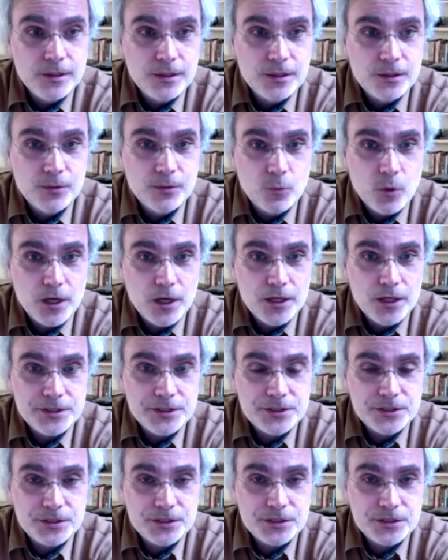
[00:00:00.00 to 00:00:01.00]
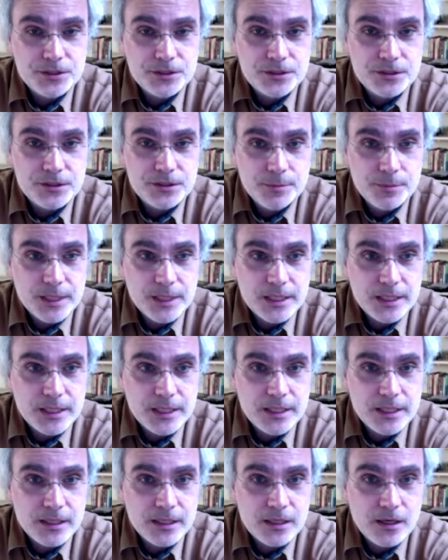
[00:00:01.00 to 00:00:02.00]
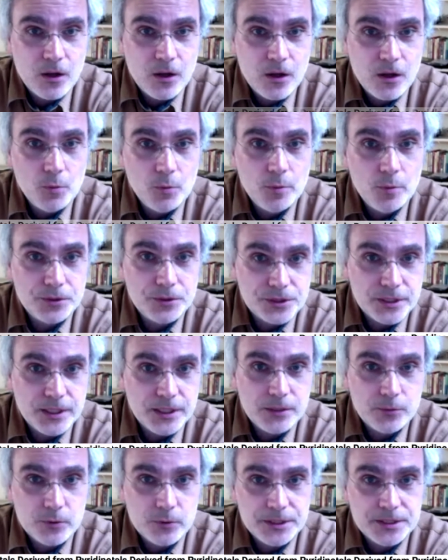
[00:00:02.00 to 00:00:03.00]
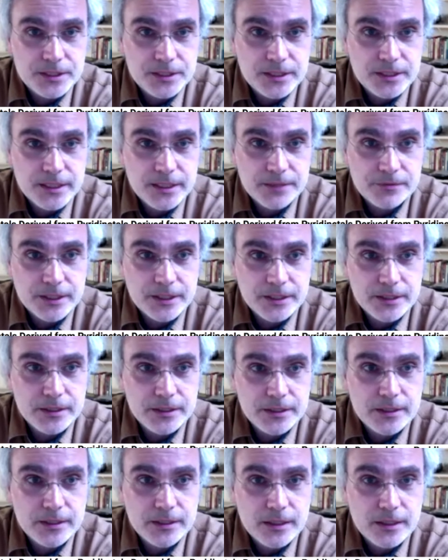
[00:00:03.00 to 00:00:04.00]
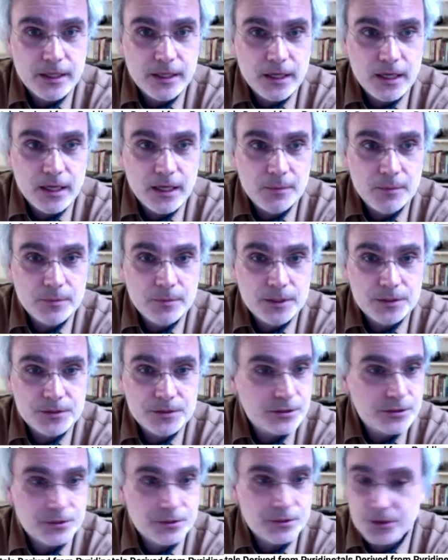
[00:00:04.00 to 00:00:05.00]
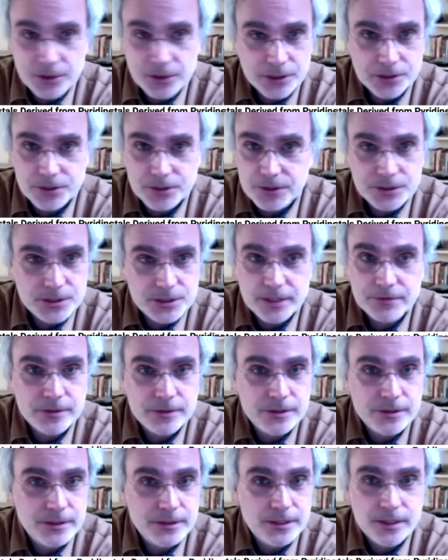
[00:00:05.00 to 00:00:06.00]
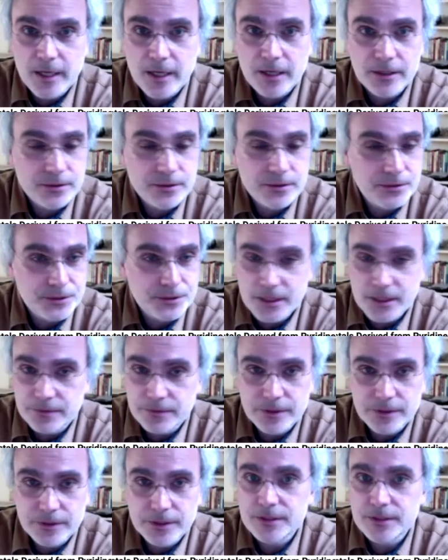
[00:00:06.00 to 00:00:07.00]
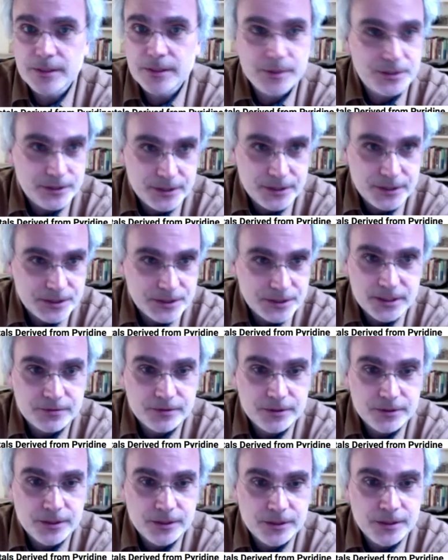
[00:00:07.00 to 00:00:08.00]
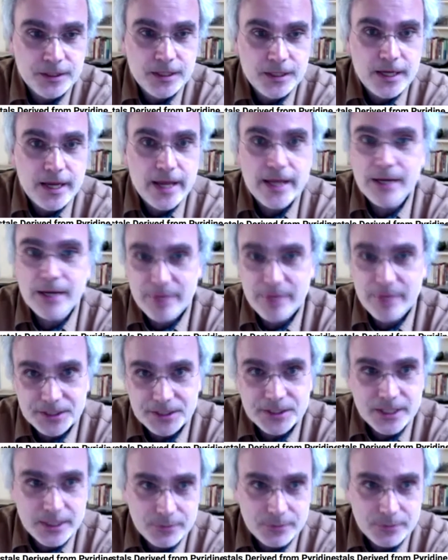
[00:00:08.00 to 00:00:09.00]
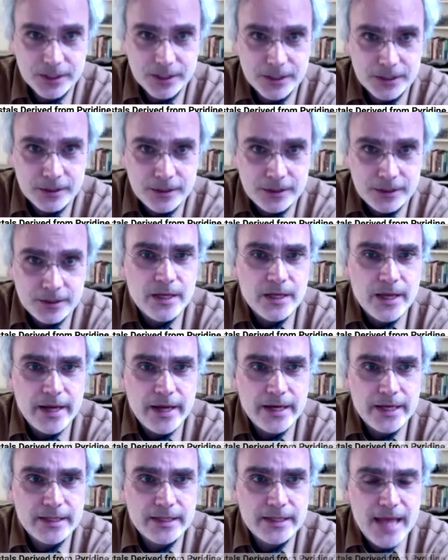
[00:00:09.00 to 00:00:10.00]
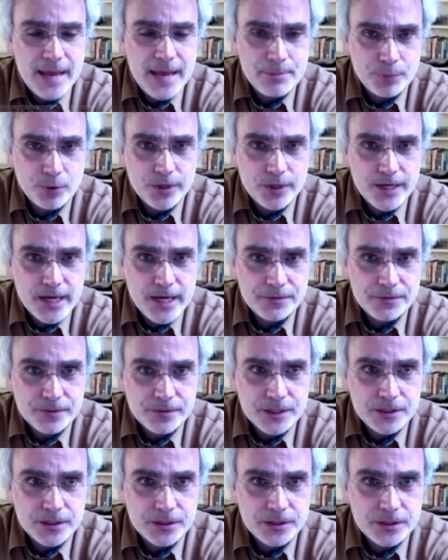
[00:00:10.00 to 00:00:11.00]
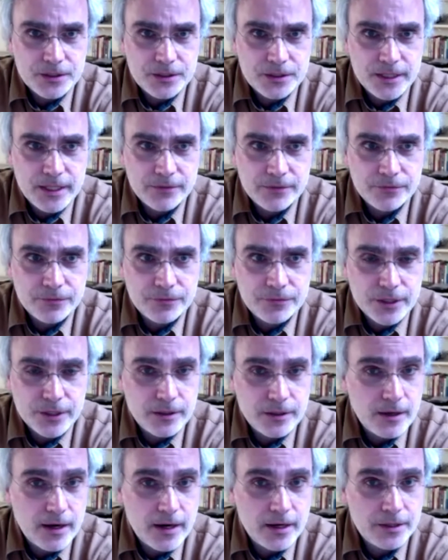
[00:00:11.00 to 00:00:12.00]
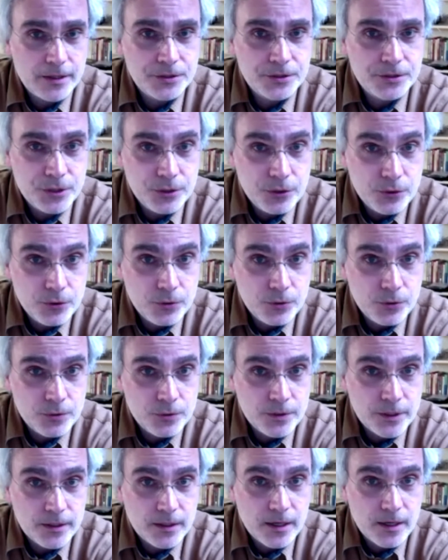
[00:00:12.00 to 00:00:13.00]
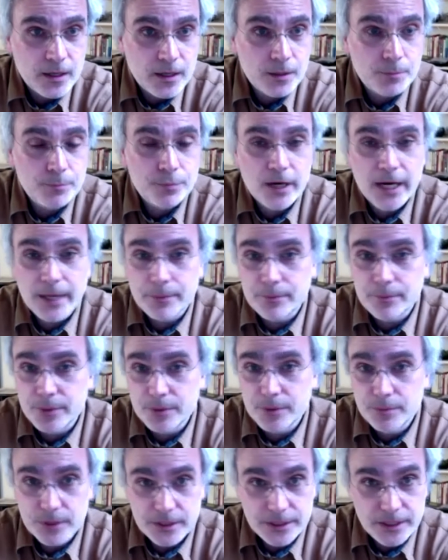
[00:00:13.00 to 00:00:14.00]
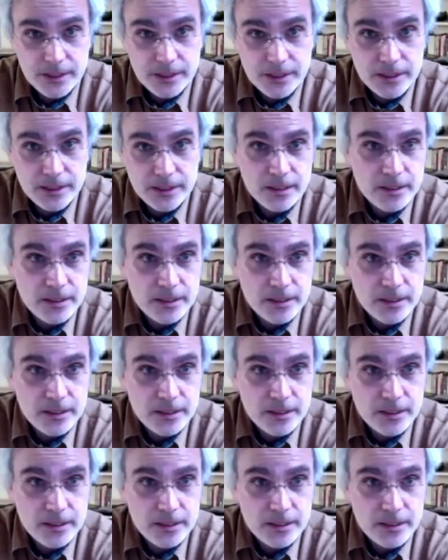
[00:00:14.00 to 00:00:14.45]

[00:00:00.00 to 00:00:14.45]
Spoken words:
was to me almost equally significant, because crystal structure is different, and the molecule is different, and the symmetry is different, and it made the same thing. And at that point, I figured if there are two, there are probably